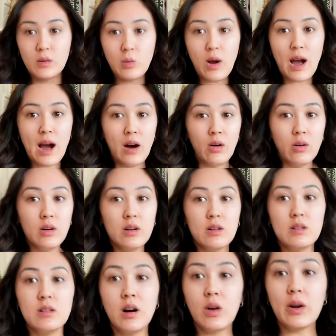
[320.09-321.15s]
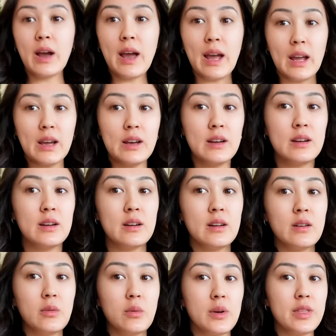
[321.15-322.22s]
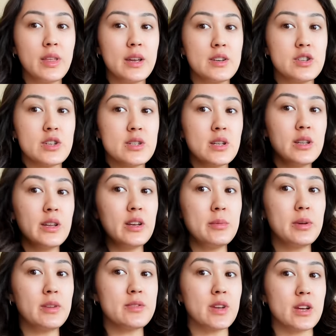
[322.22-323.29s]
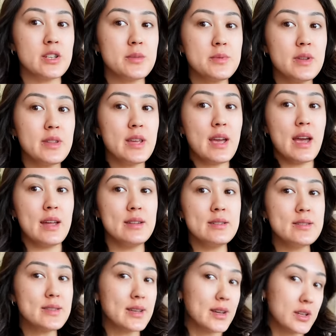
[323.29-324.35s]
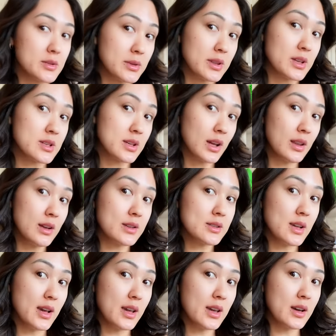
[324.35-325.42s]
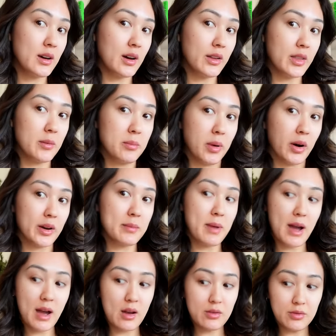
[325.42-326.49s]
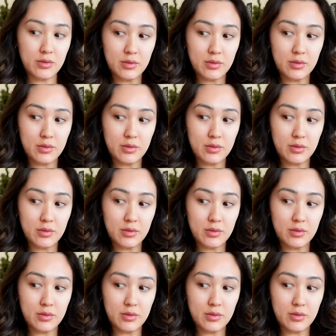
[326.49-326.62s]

Wow. Okay. with like just a little bit of touch-ups on the ends. Here's what this side looks like on the bottom half.